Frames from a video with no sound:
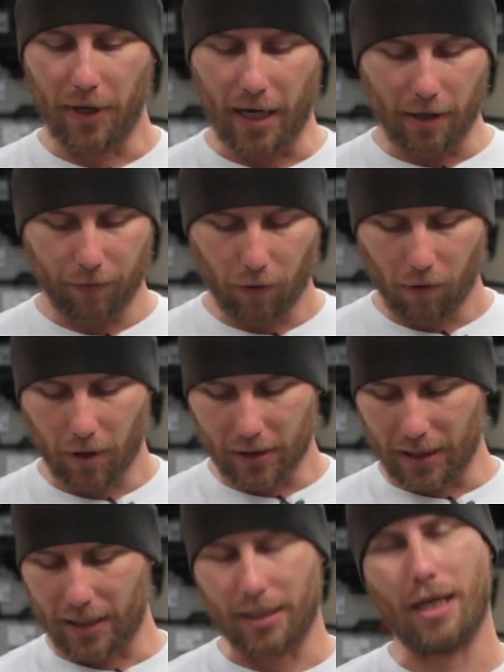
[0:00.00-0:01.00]
And of
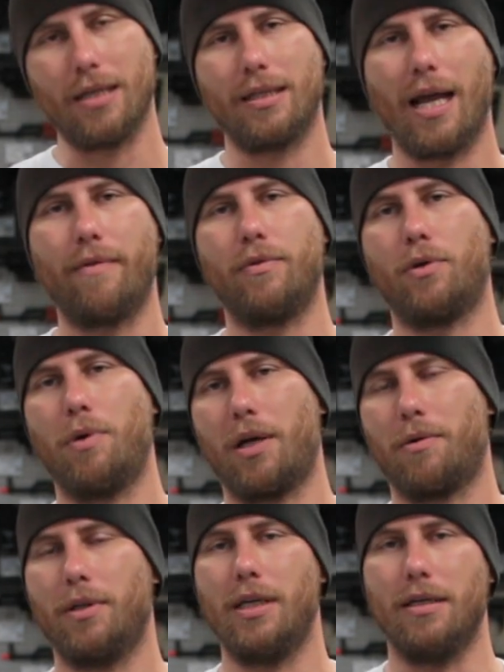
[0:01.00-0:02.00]
course, it does have the
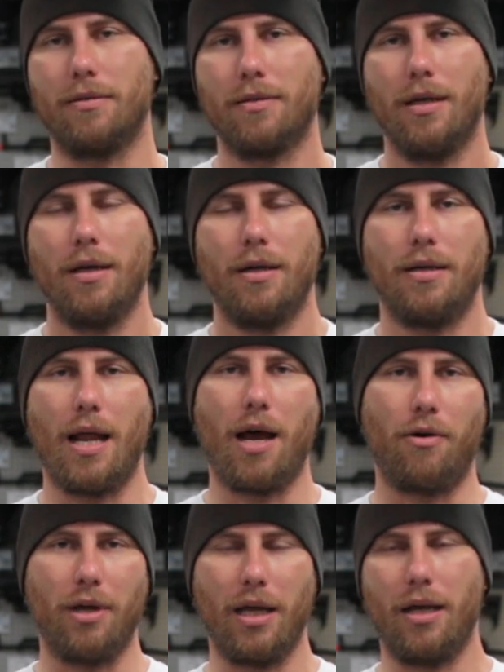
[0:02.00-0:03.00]
quick release.
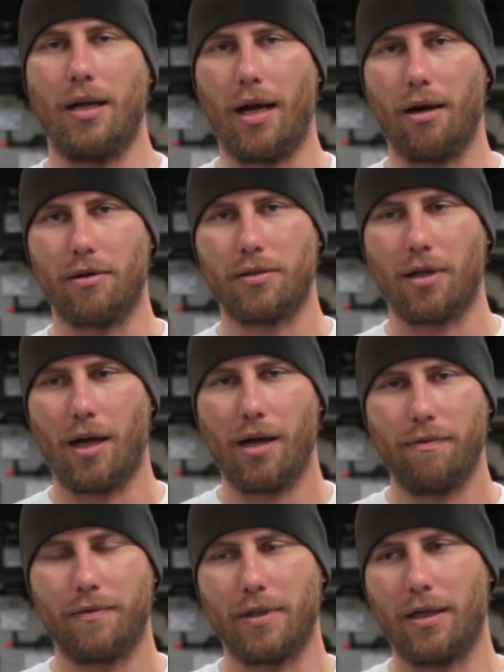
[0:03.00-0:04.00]
Now in
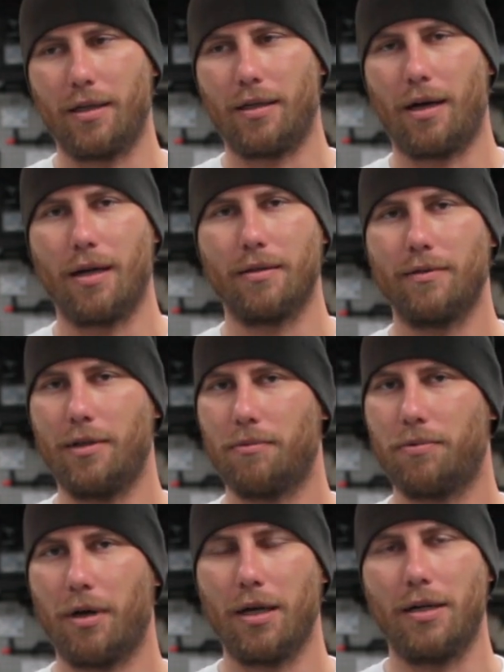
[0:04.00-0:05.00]
Airsoft, honestly,
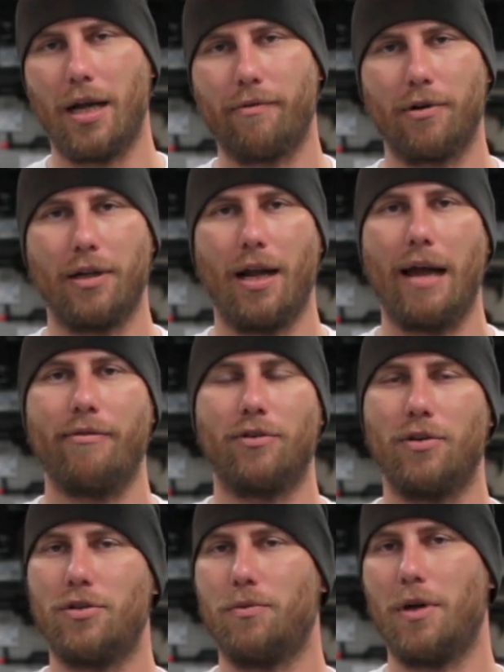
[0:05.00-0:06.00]
you're probably never going to have a
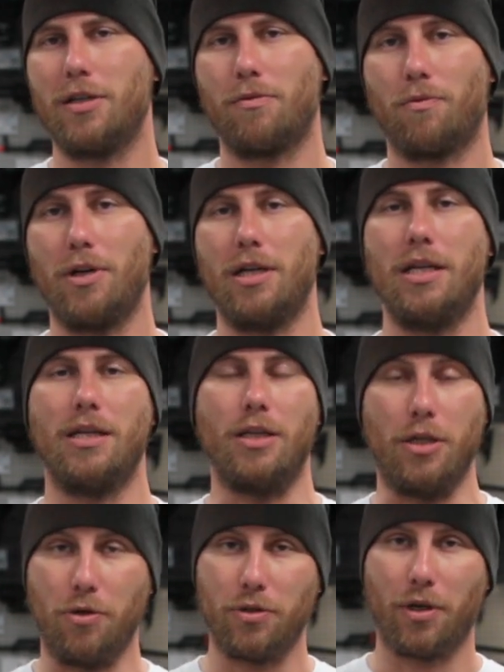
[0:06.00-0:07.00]
situation where you need to
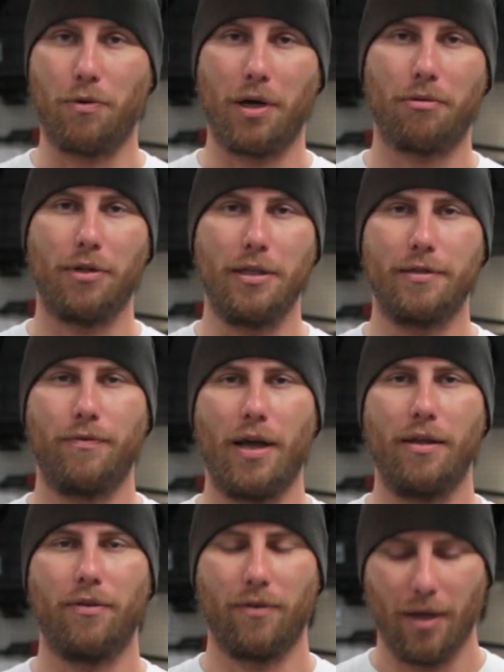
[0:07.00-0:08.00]
use a quick release
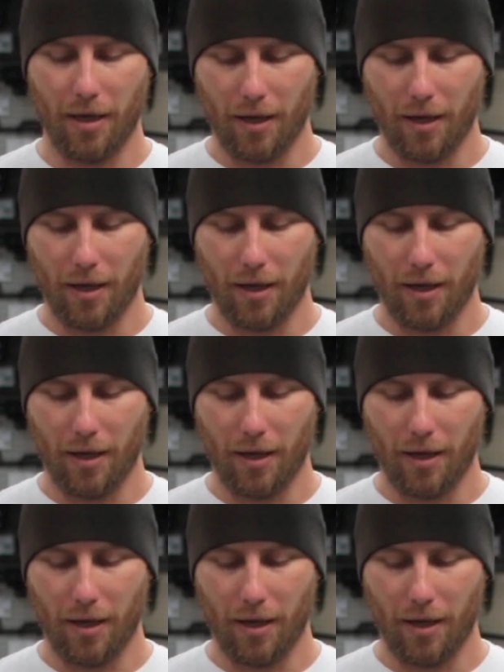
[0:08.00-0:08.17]
vest.